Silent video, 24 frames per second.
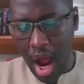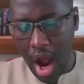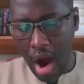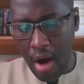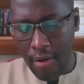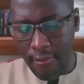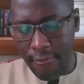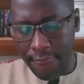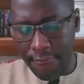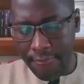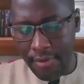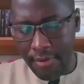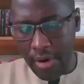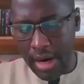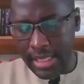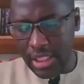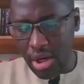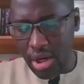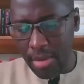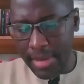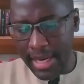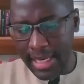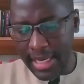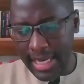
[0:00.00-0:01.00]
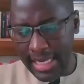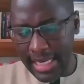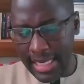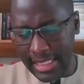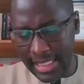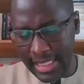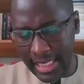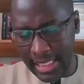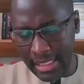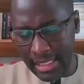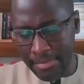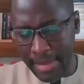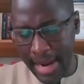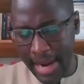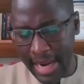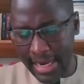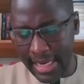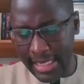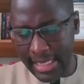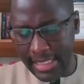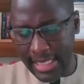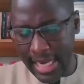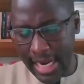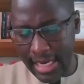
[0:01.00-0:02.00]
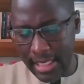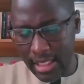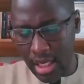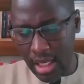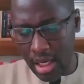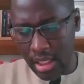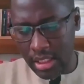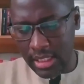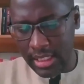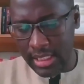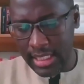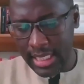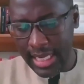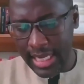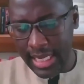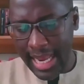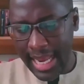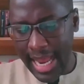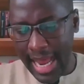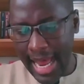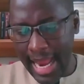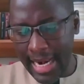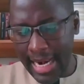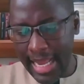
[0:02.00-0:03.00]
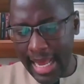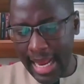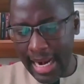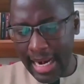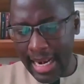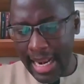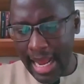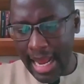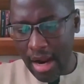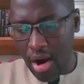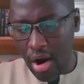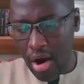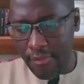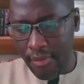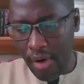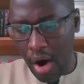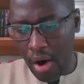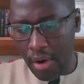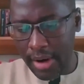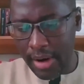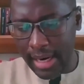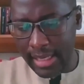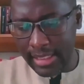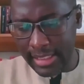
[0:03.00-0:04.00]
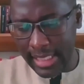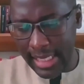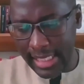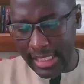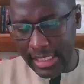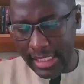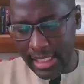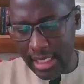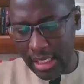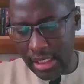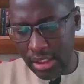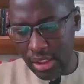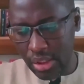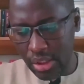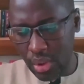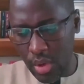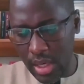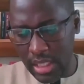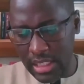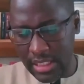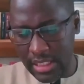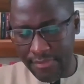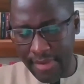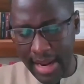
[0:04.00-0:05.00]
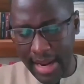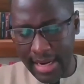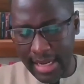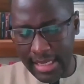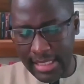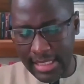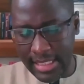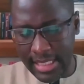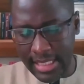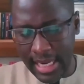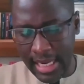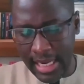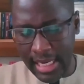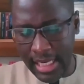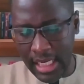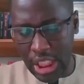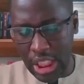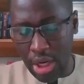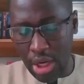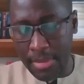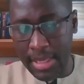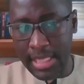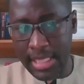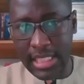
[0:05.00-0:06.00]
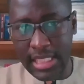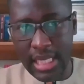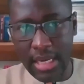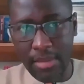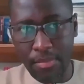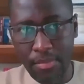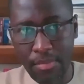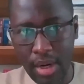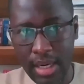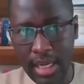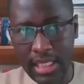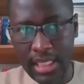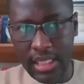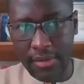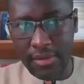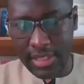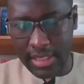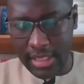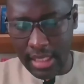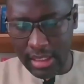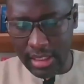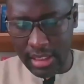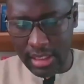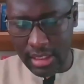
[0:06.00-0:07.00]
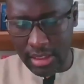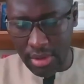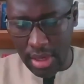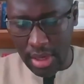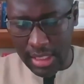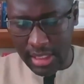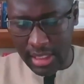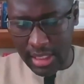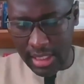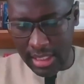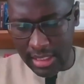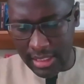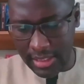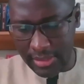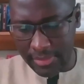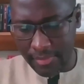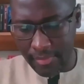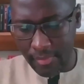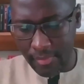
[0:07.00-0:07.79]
of foreign-dominated banking sectors and their lack of orientation towards financing domestic productive structures.